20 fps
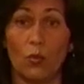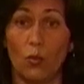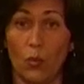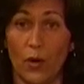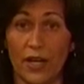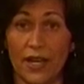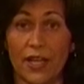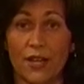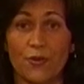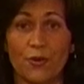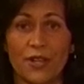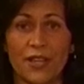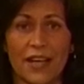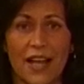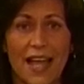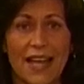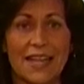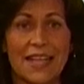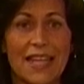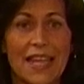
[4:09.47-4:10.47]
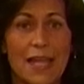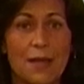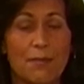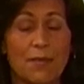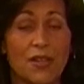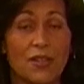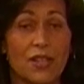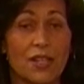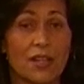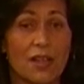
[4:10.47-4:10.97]
$198
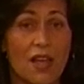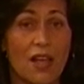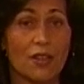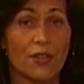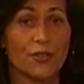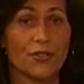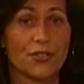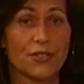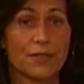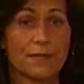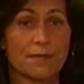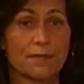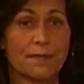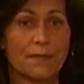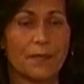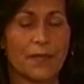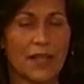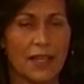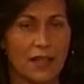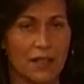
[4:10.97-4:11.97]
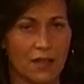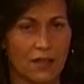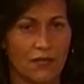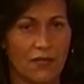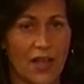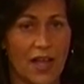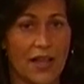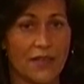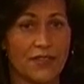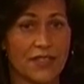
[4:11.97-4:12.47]
million,
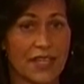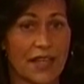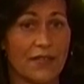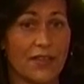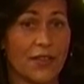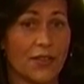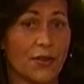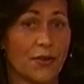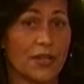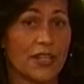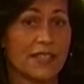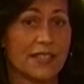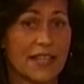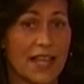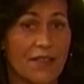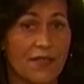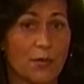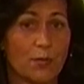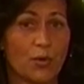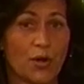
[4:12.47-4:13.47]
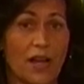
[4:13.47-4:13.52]
5 737